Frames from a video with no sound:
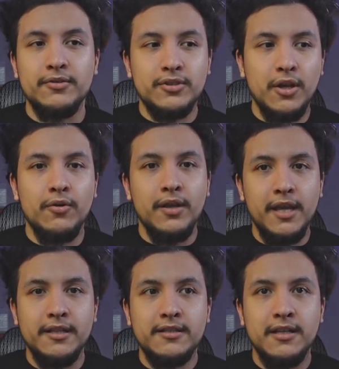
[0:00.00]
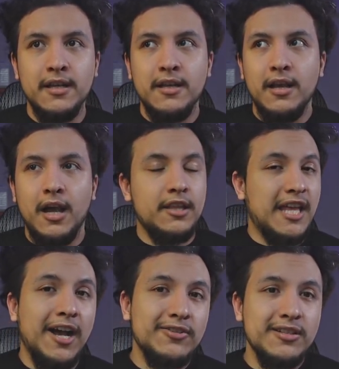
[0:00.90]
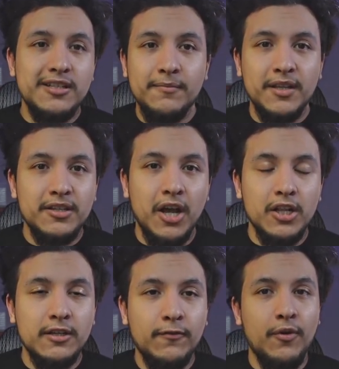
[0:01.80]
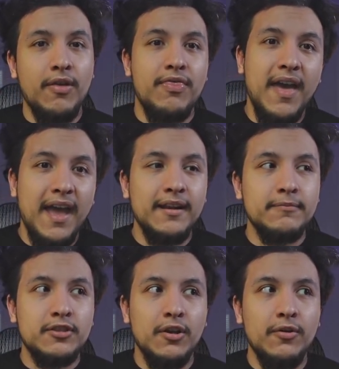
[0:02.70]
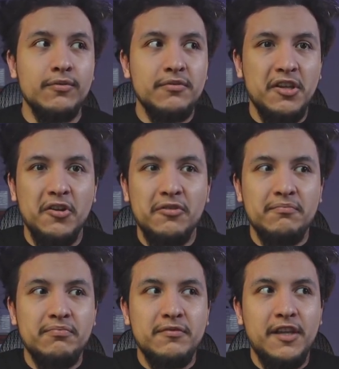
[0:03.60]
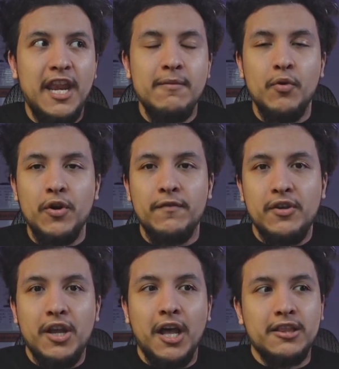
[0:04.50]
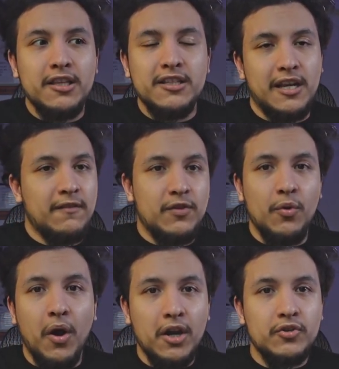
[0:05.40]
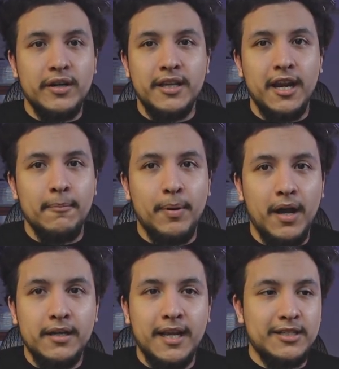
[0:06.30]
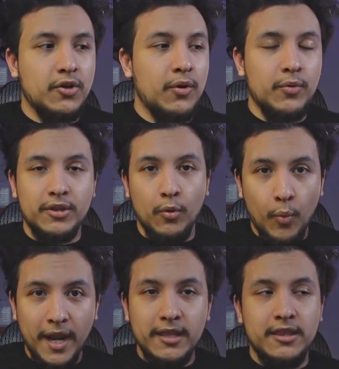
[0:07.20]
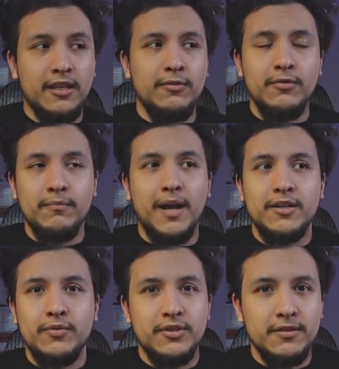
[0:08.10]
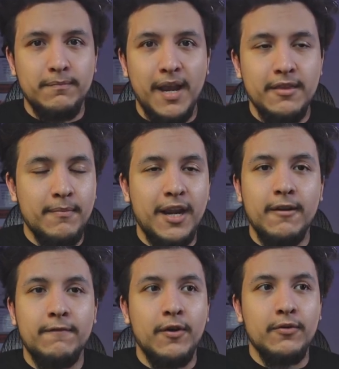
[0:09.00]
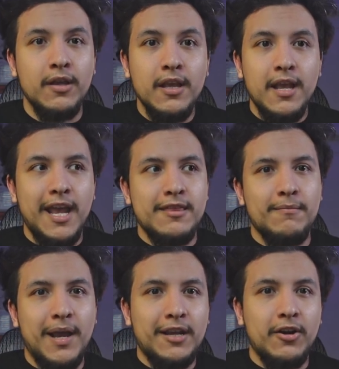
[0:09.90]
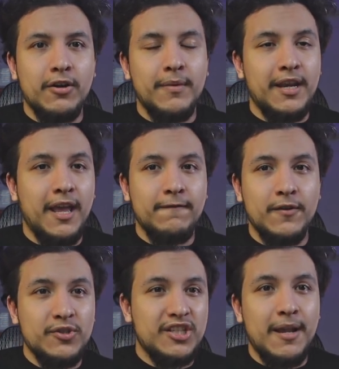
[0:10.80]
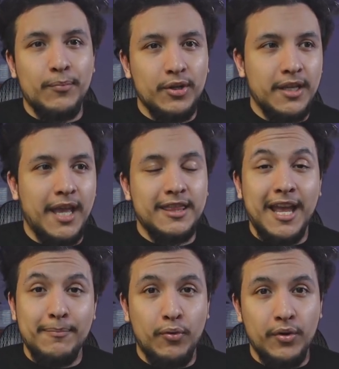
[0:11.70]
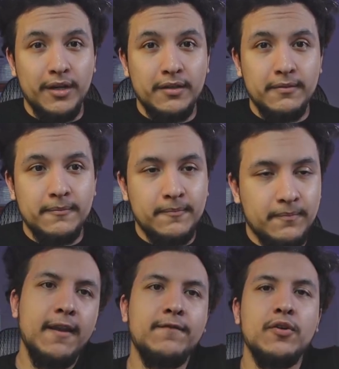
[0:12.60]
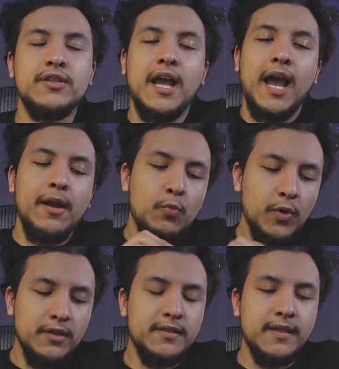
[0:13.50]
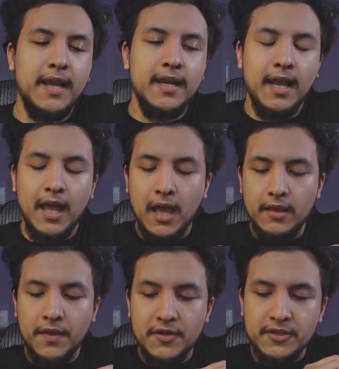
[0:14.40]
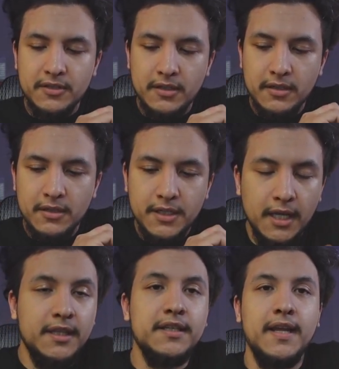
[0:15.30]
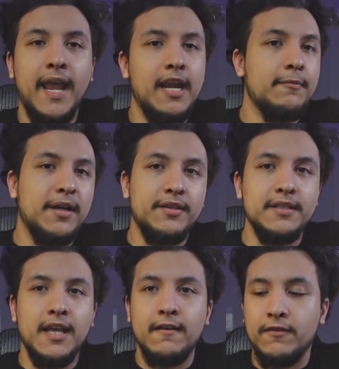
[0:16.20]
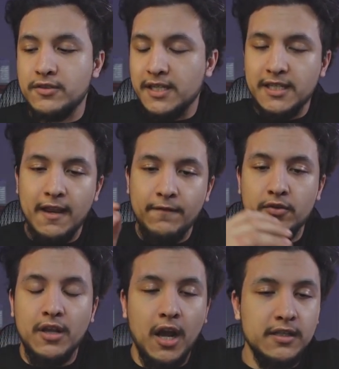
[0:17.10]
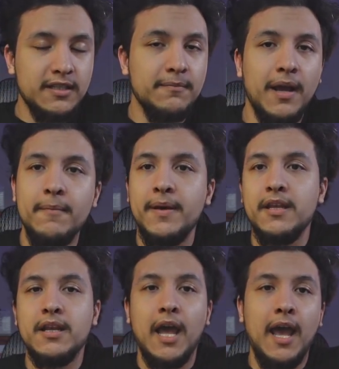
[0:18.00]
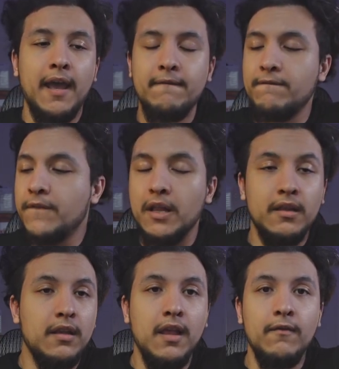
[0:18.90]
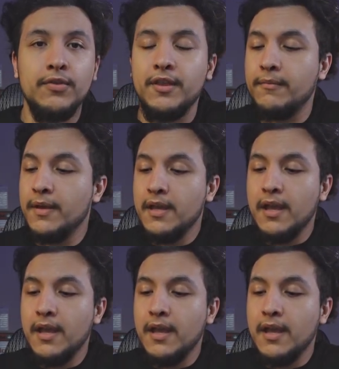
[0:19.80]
So it's $1,000-something for that. So you're getting more if you got this. And if you are trying to get a podcast going with the white theme, you might as well just buy the microphone and the mic arm and headphones separately at that point. So for the headphones, I will say there's nothing to hate about these headphones. These headphones, honestly, in my opinion, I've fallen in love with them.